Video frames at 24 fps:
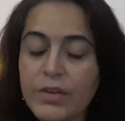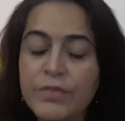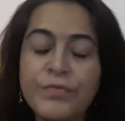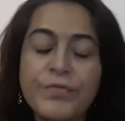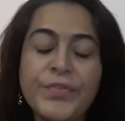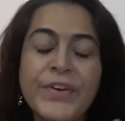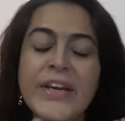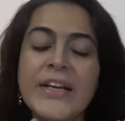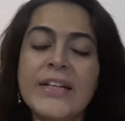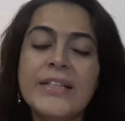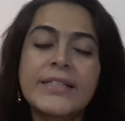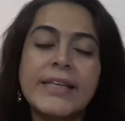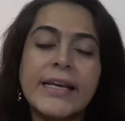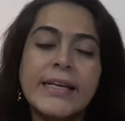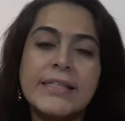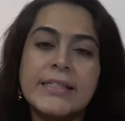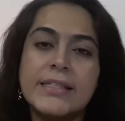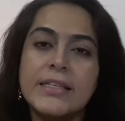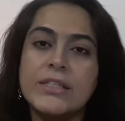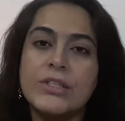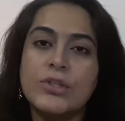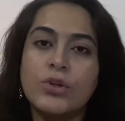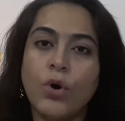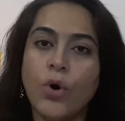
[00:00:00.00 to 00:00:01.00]
fields
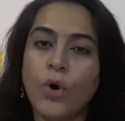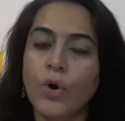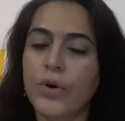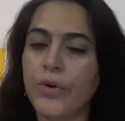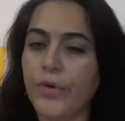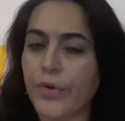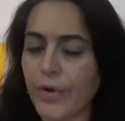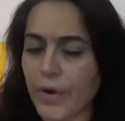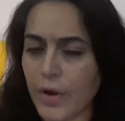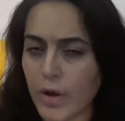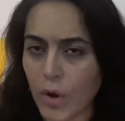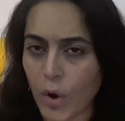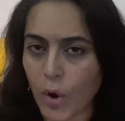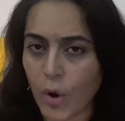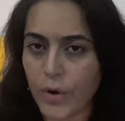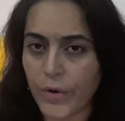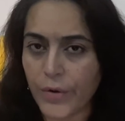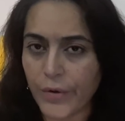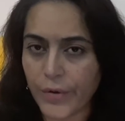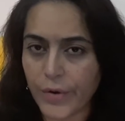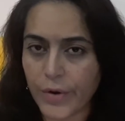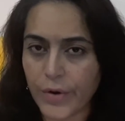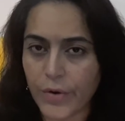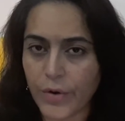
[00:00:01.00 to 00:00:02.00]
exist all
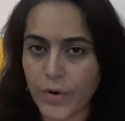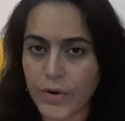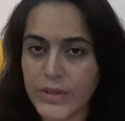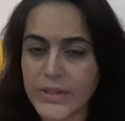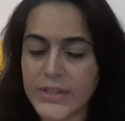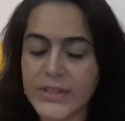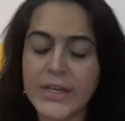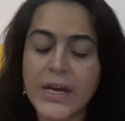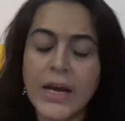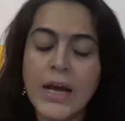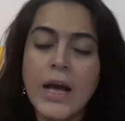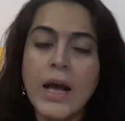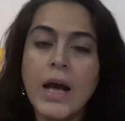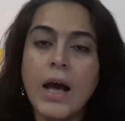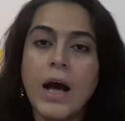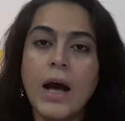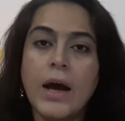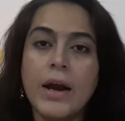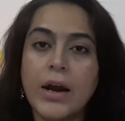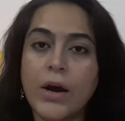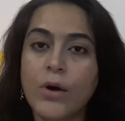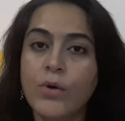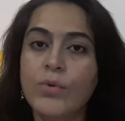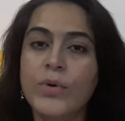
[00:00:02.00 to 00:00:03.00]
across
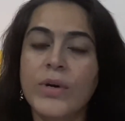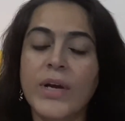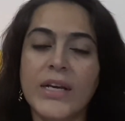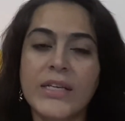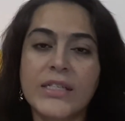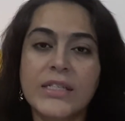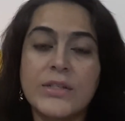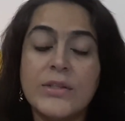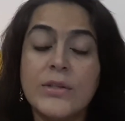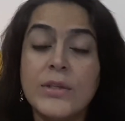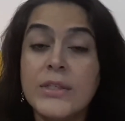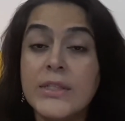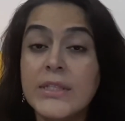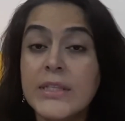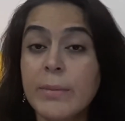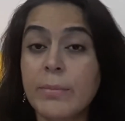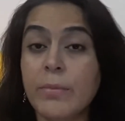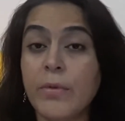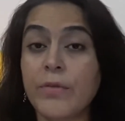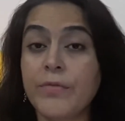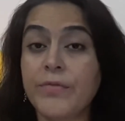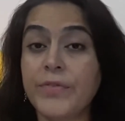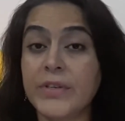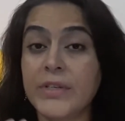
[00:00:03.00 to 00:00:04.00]
around us.
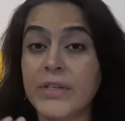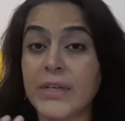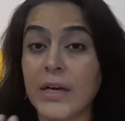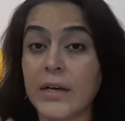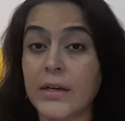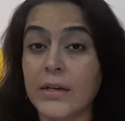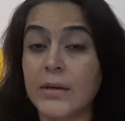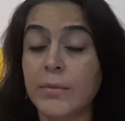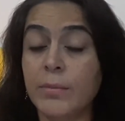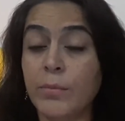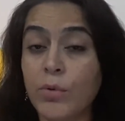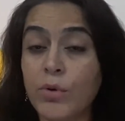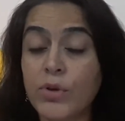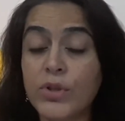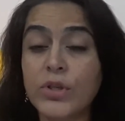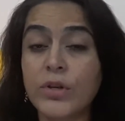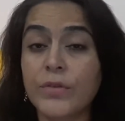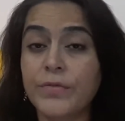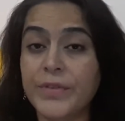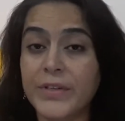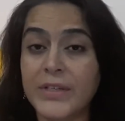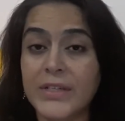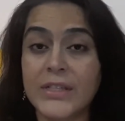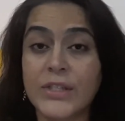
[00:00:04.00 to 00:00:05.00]
Some of it, most
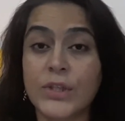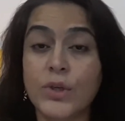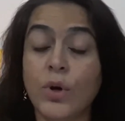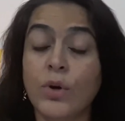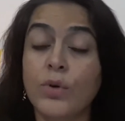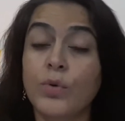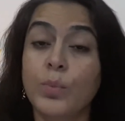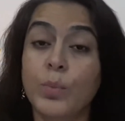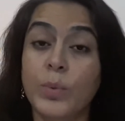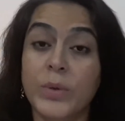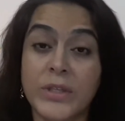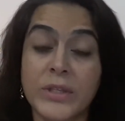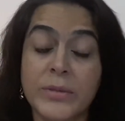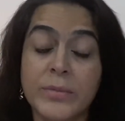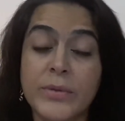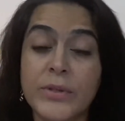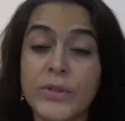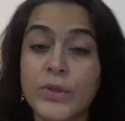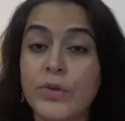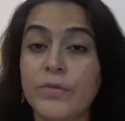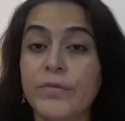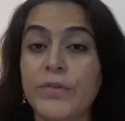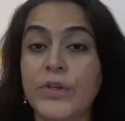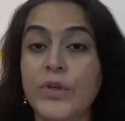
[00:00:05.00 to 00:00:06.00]
of it is not
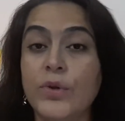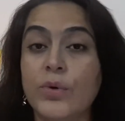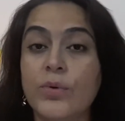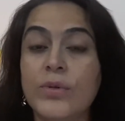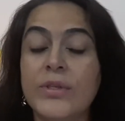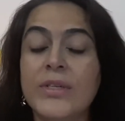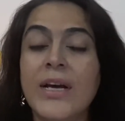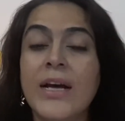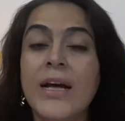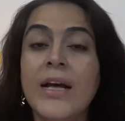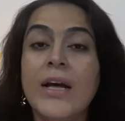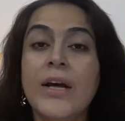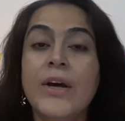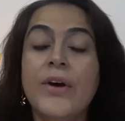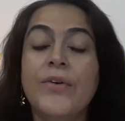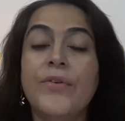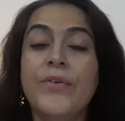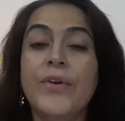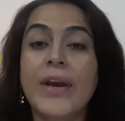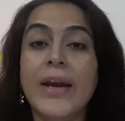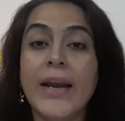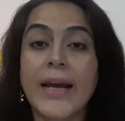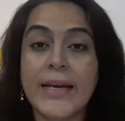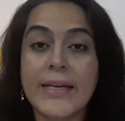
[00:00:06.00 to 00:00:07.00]
visible, so we don't
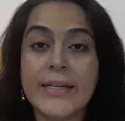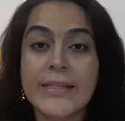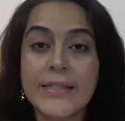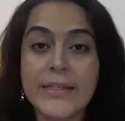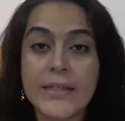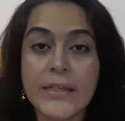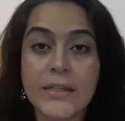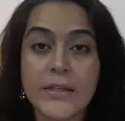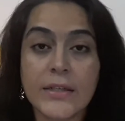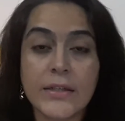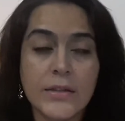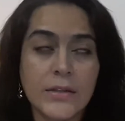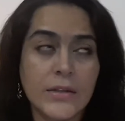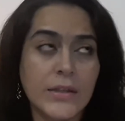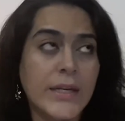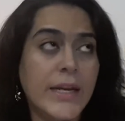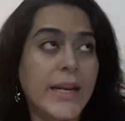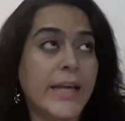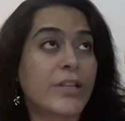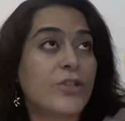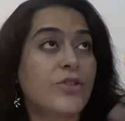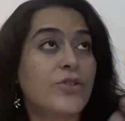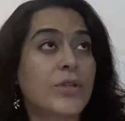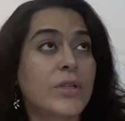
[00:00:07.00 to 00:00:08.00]
realize it.
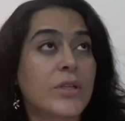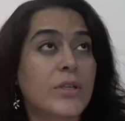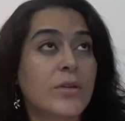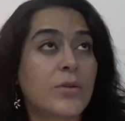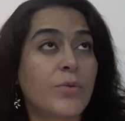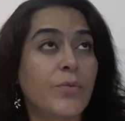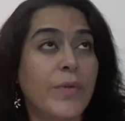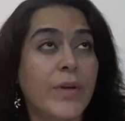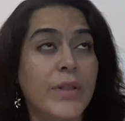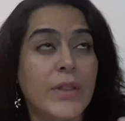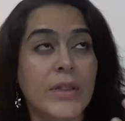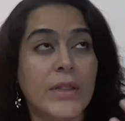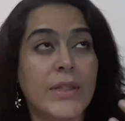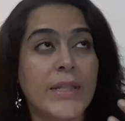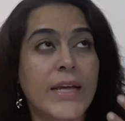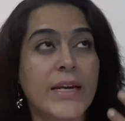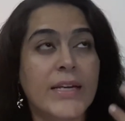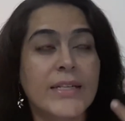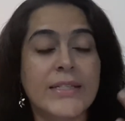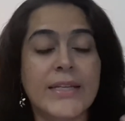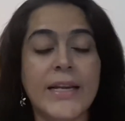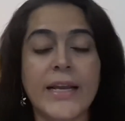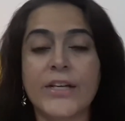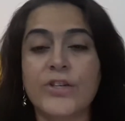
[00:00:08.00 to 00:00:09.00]
When
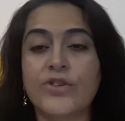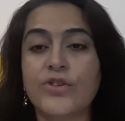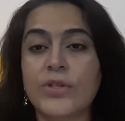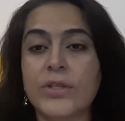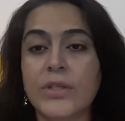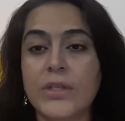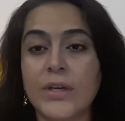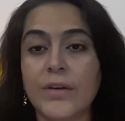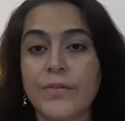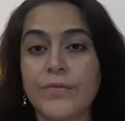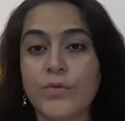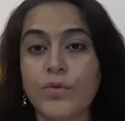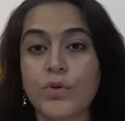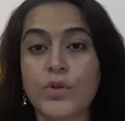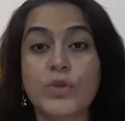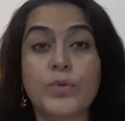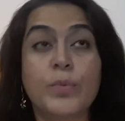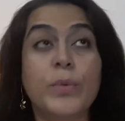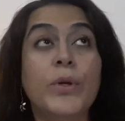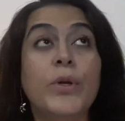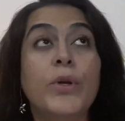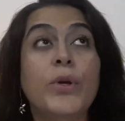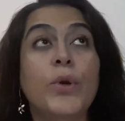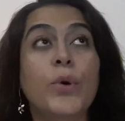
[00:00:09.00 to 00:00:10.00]
there is electricity, of
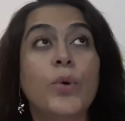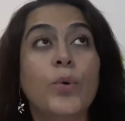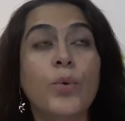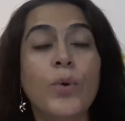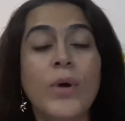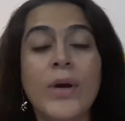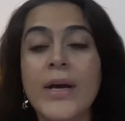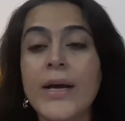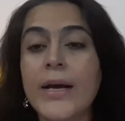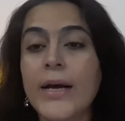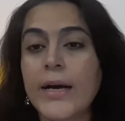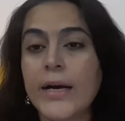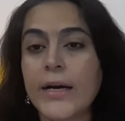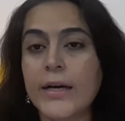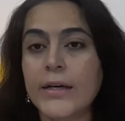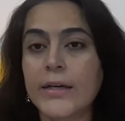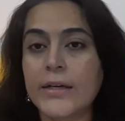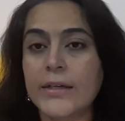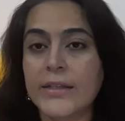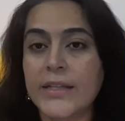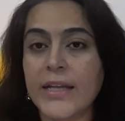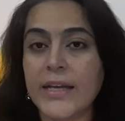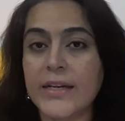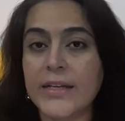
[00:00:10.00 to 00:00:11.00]
course, we know
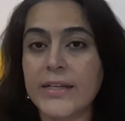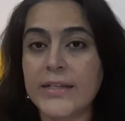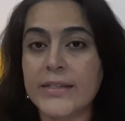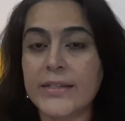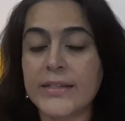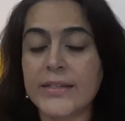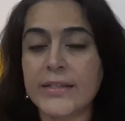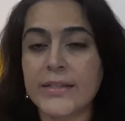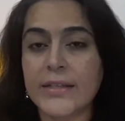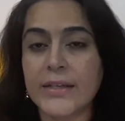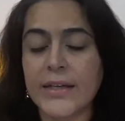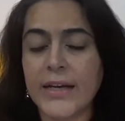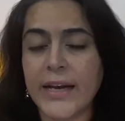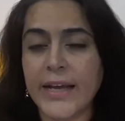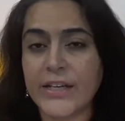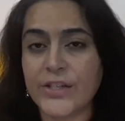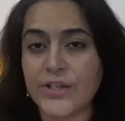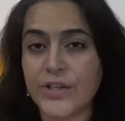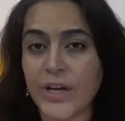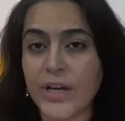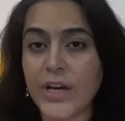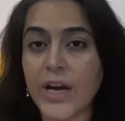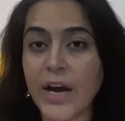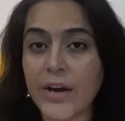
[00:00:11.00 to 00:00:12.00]
there is
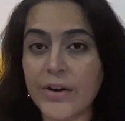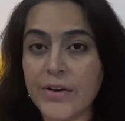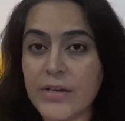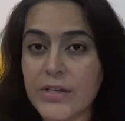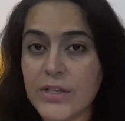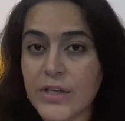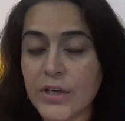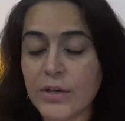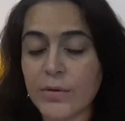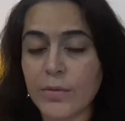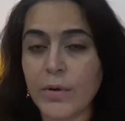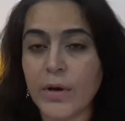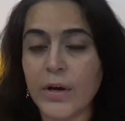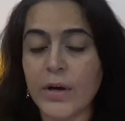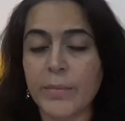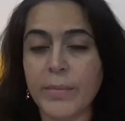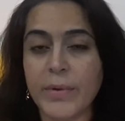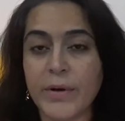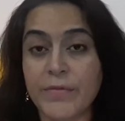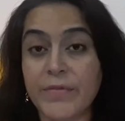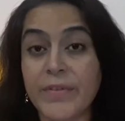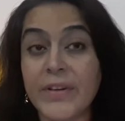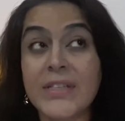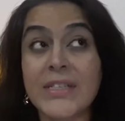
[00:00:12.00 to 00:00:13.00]
electric current,
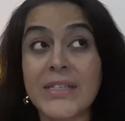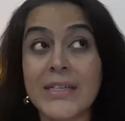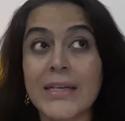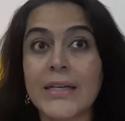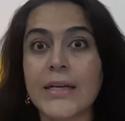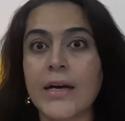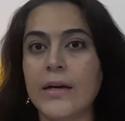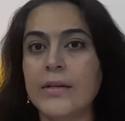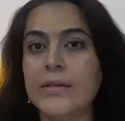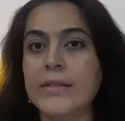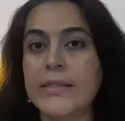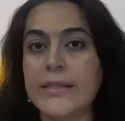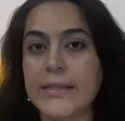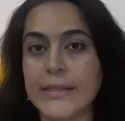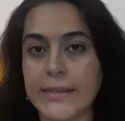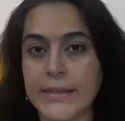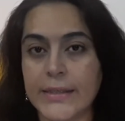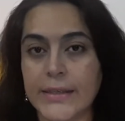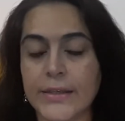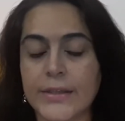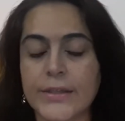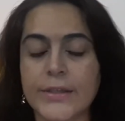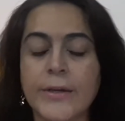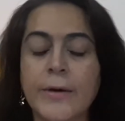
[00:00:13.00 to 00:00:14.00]
but we still can't
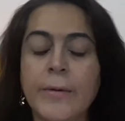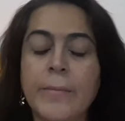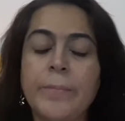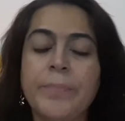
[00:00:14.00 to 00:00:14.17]
see it.